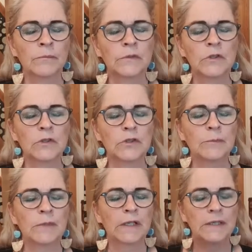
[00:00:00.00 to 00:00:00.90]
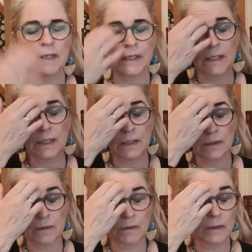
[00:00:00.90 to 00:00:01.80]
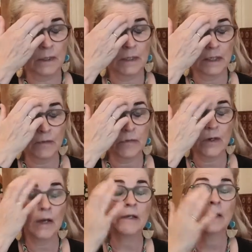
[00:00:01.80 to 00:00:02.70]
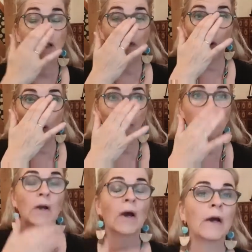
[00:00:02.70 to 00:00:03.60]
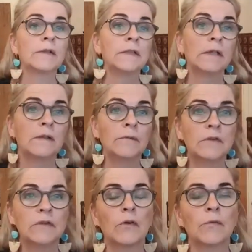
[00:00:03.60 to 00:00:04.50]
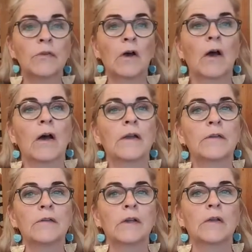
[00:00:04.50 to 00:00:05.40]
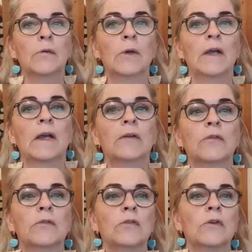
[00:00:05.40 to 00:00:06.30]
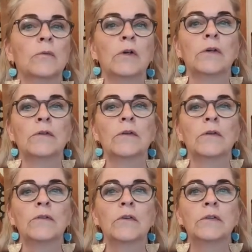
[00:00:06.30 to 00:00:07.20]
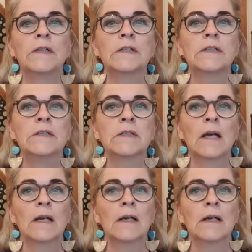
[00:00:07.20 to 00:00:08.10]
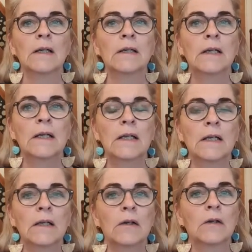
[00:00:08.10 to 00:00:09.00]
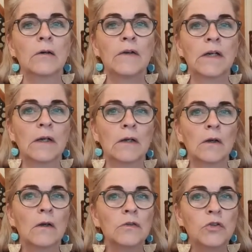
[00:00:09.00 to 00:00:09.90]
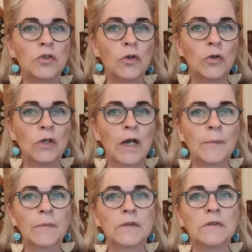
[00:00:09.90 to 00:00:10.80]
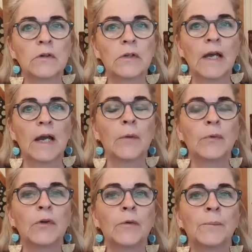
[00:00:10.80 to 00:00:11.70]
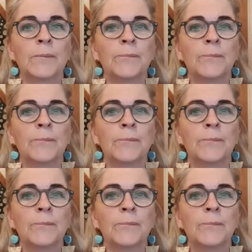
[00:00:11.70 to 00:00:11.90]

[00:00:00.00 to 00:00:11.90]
So just breathe in, and if you like, you can open your eyes again with soft eyes, looking out onto the world. So this is like a really quick tune-up that's going to help you